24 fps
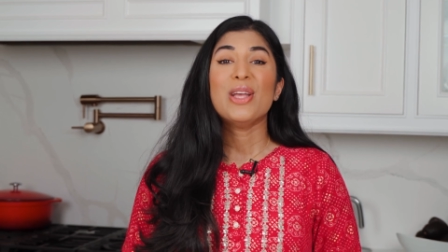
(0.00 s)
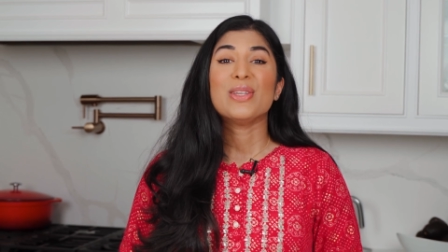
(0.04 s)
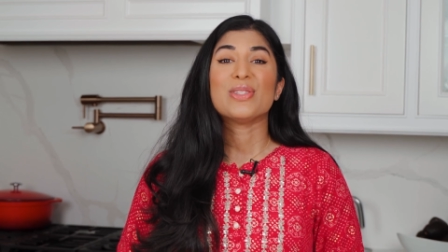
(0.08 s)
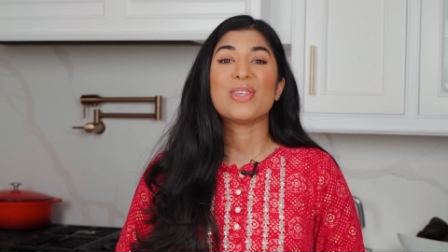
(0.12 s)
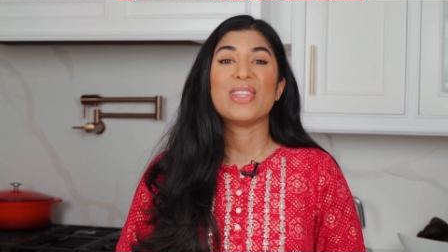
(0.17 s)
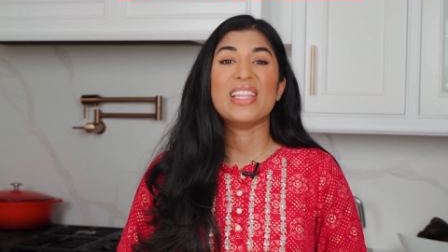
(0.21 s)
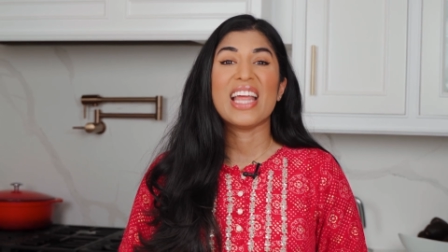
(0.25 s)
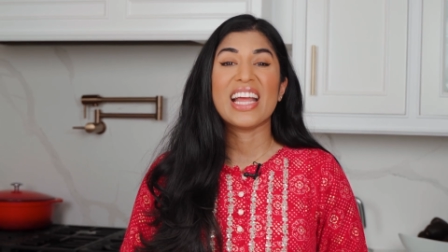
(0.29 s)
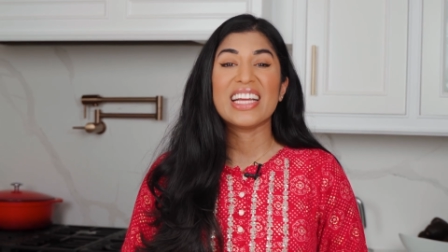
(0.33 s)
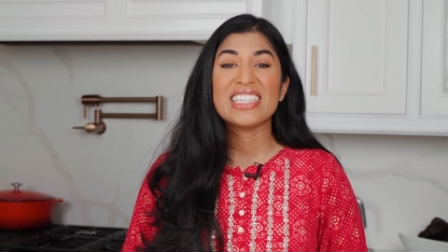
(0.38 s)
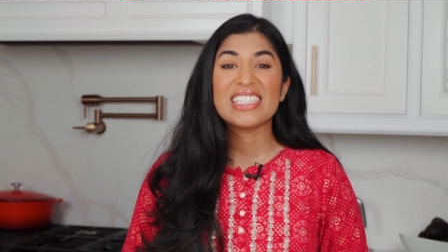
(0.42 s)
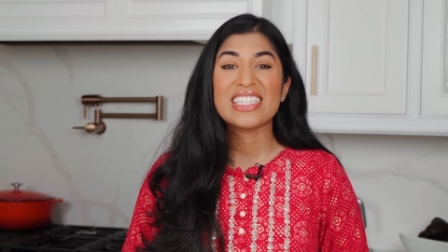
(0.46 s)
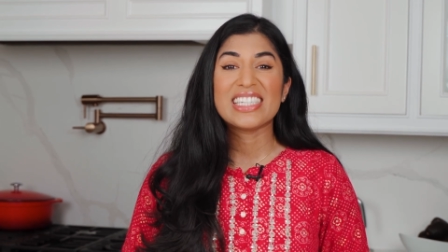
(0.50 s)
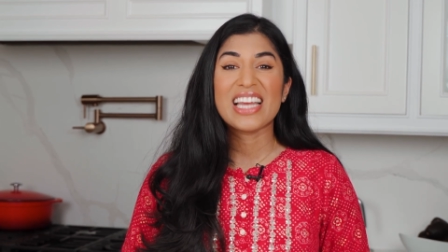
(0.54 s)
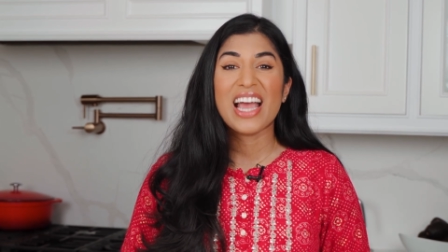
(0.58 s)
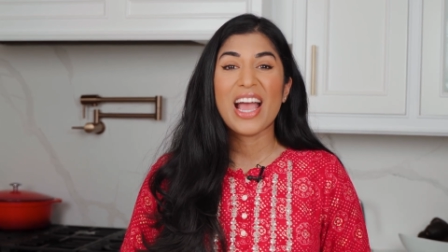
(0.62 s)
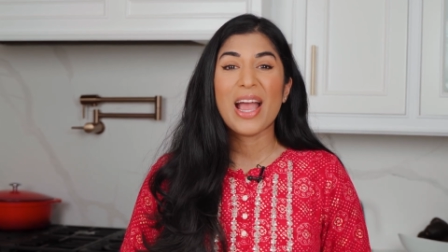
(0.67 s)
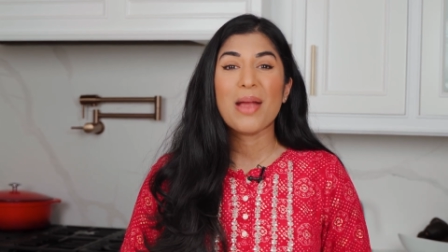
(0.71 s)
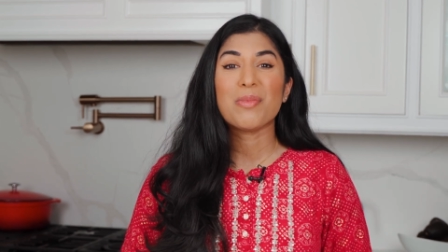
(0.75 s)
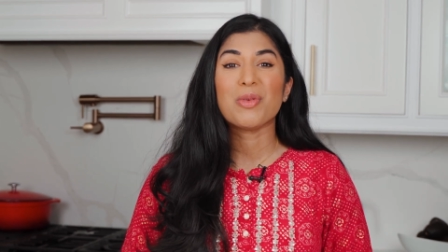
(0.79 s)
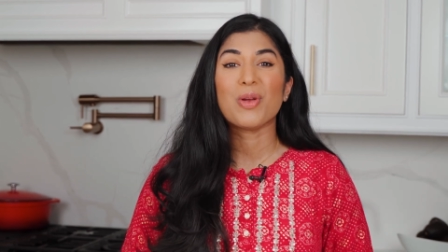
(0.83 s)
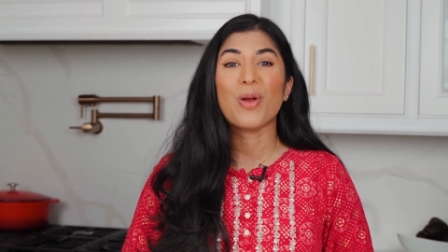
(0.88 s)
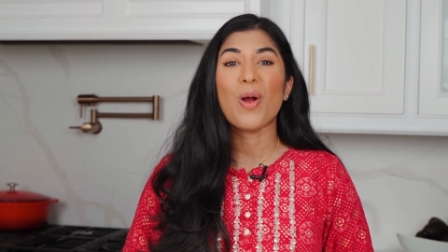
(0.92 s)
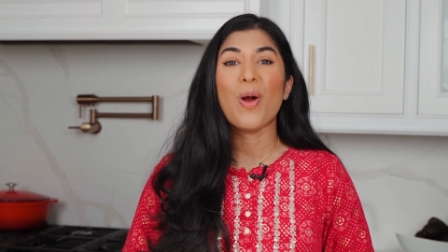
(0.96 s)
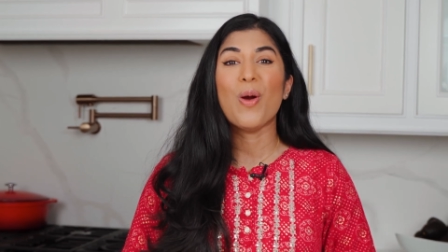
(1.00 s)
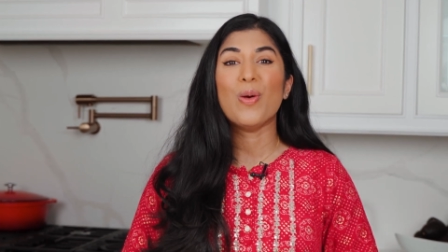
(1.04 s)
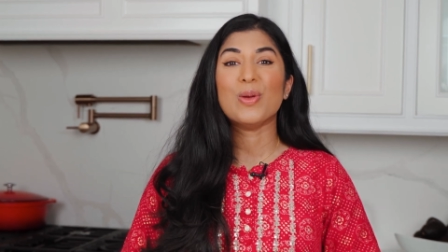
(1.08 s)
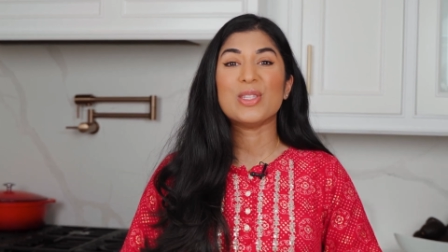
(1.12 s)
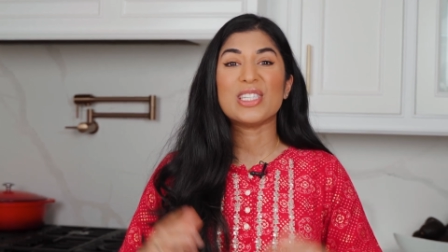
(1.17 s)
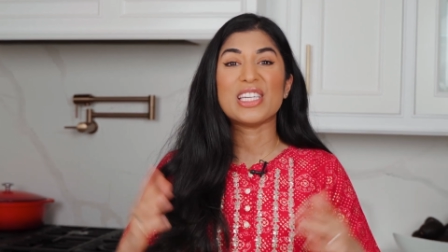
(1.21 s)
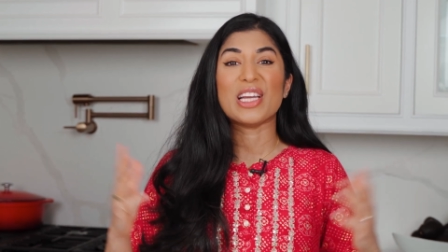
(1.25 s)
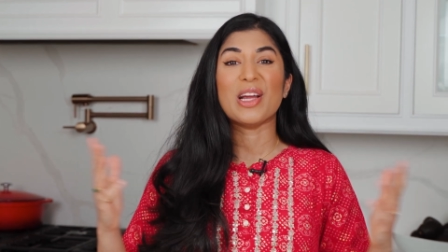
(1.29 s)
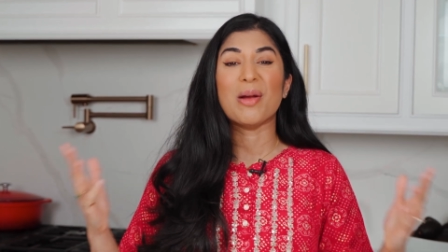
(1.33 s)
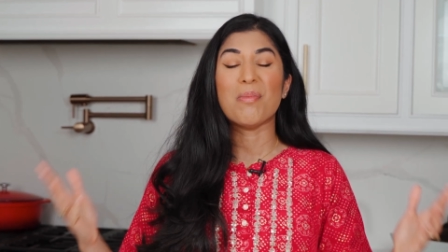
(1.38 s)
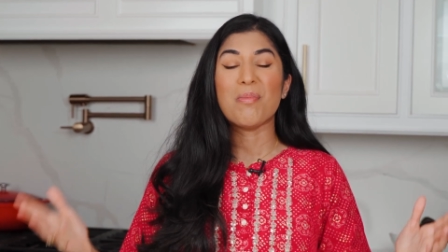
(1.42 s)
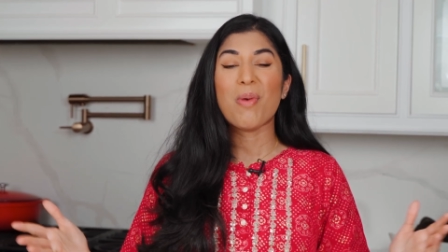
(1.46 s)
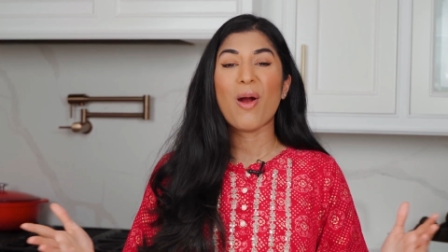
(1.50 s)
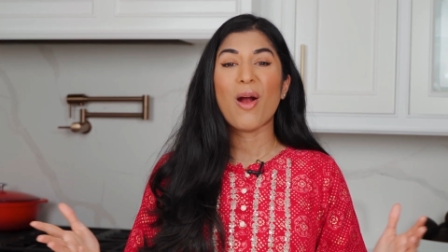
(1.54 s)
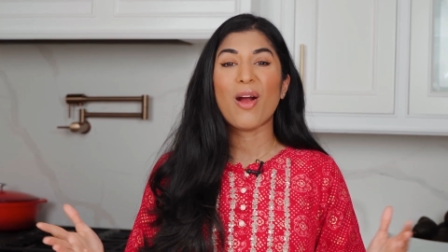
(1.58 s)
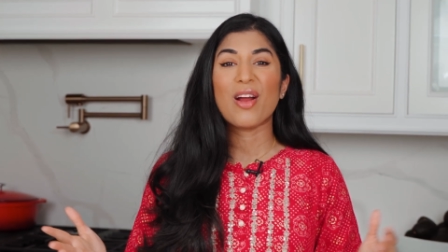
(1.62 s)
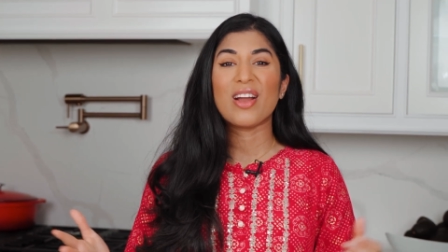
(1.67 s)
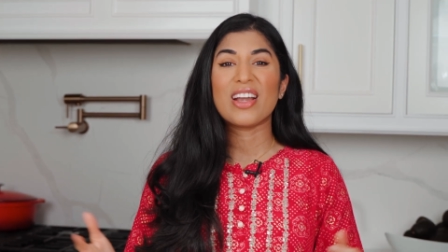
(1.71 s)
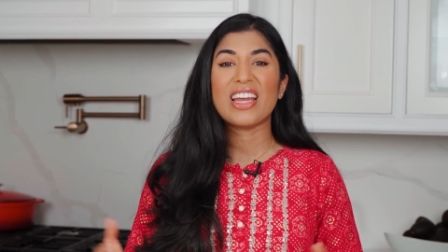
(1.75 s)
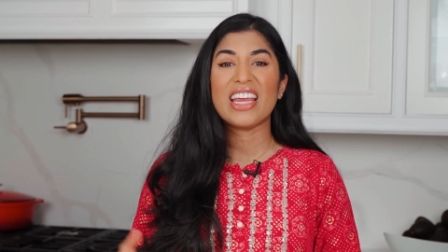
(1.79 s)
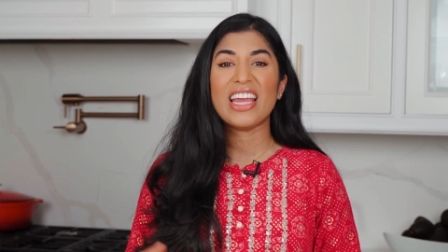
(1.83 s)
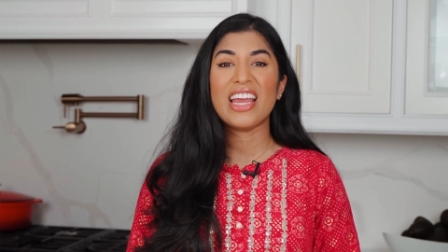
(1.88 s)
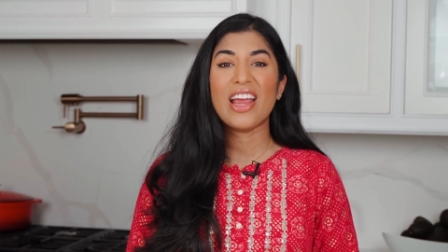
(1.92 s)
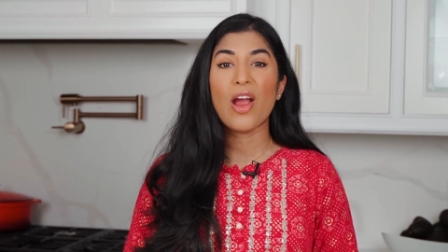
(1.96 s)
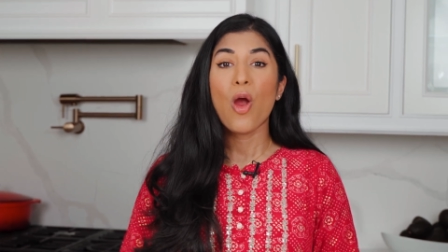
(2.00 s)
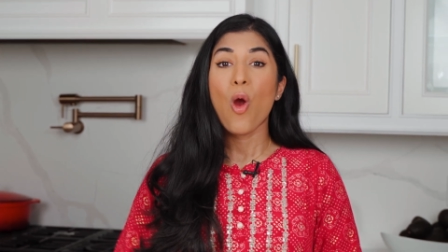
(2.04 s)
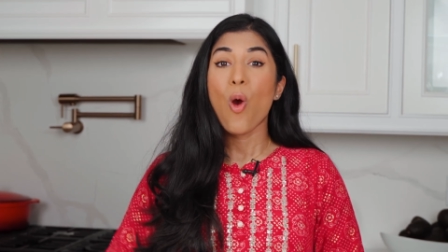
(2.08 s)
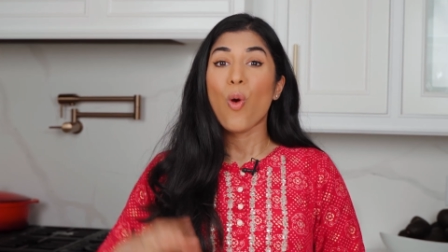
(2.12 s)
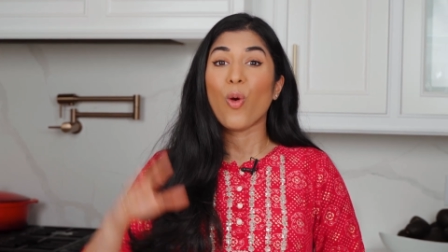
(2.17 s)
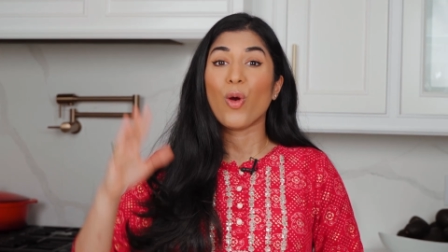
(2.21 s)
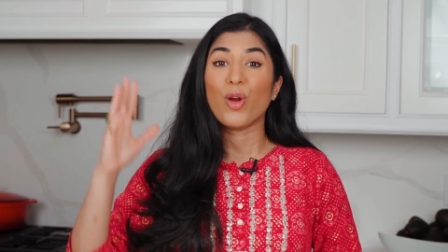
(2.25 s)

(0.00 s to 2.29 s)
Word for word: So next time you're hosting a party